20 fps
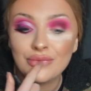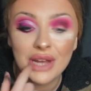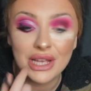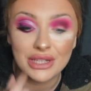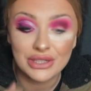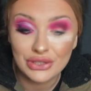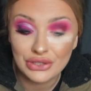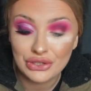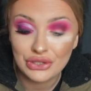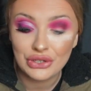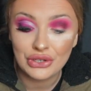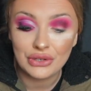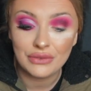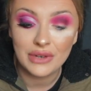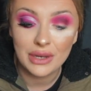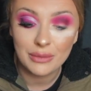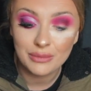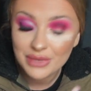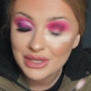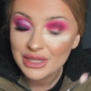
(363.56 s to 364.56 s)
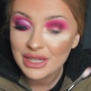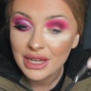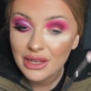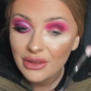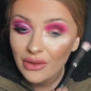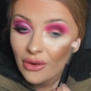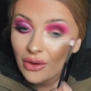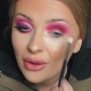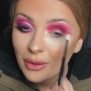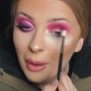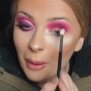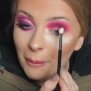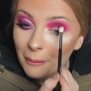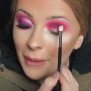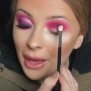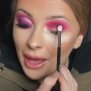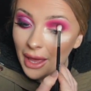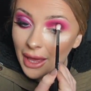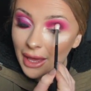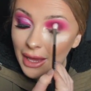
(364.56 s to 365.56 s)
residue of lipstick on
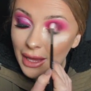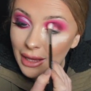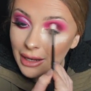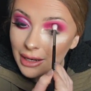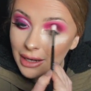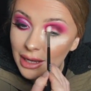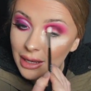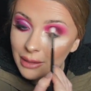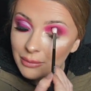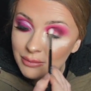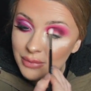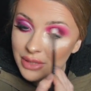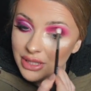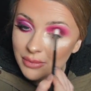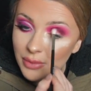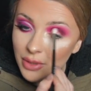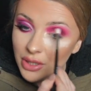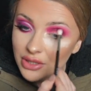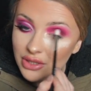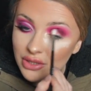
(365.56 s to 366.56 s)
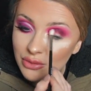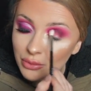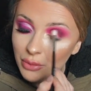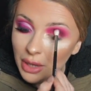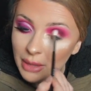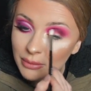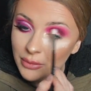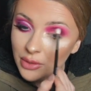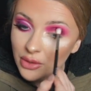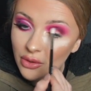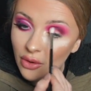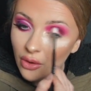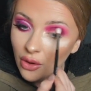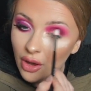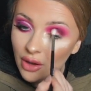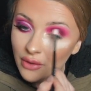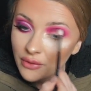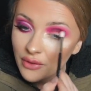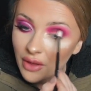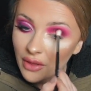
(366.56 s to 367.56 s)
my lips because I wiped it
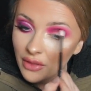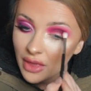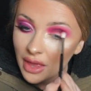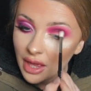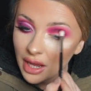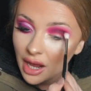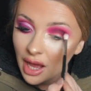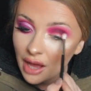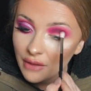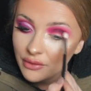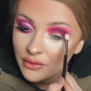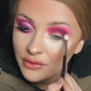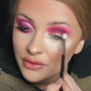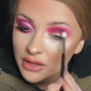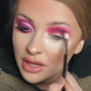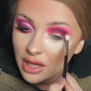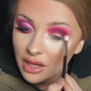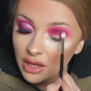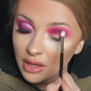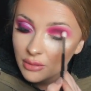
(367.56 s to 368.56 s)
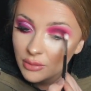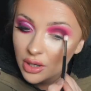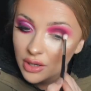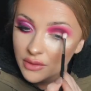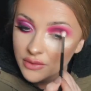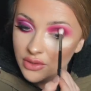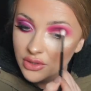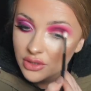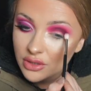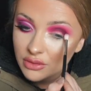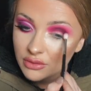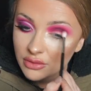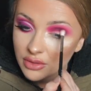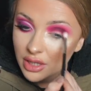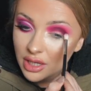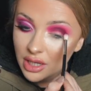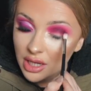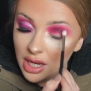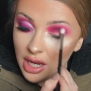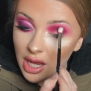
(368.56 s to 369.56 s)
off and then half of it didn't come off, so
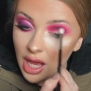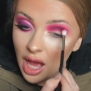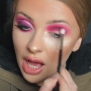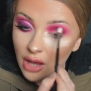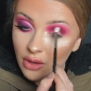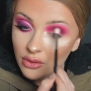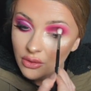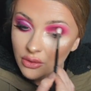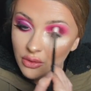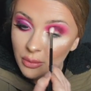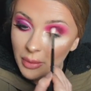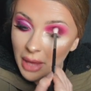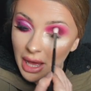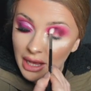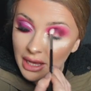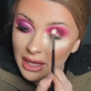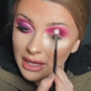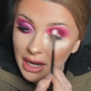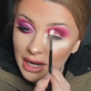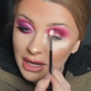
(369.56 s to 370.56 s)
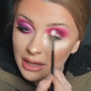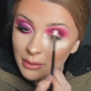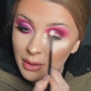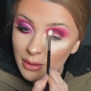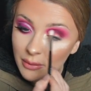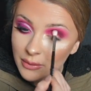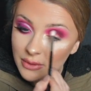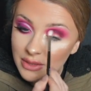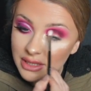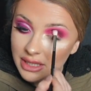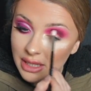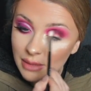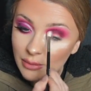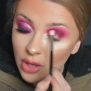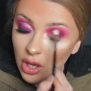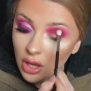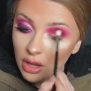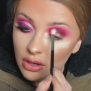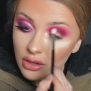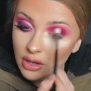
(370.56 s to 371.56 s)
I'm going to go back in anyway with the same
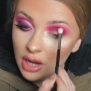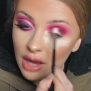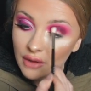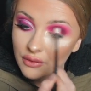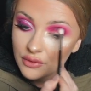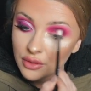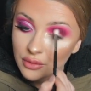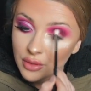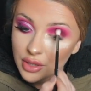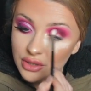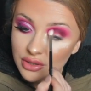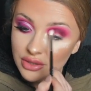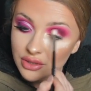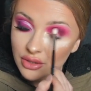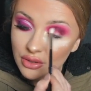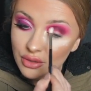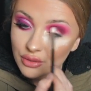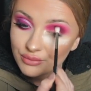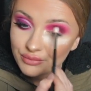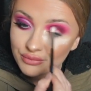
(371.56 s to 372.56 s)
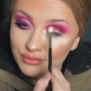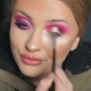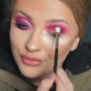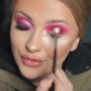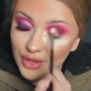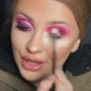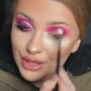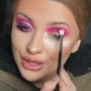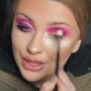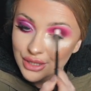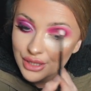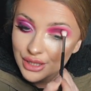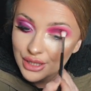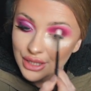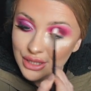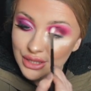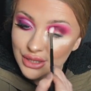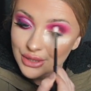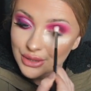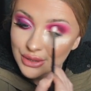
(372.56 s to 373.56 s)
colour afterwards. So just in
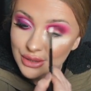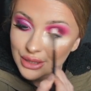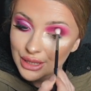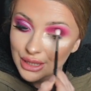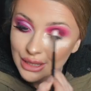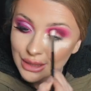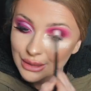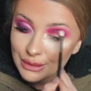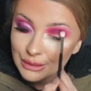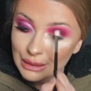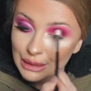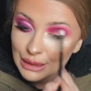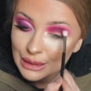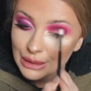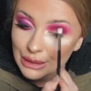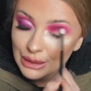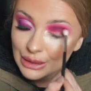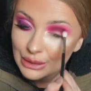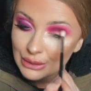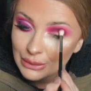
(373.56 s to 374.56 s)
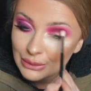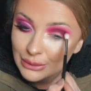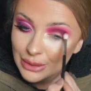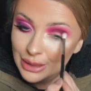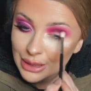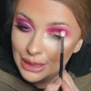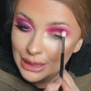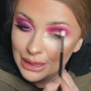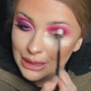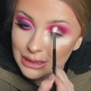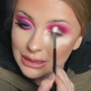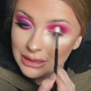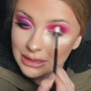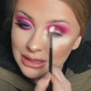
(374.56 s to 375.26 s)
case you're like, what?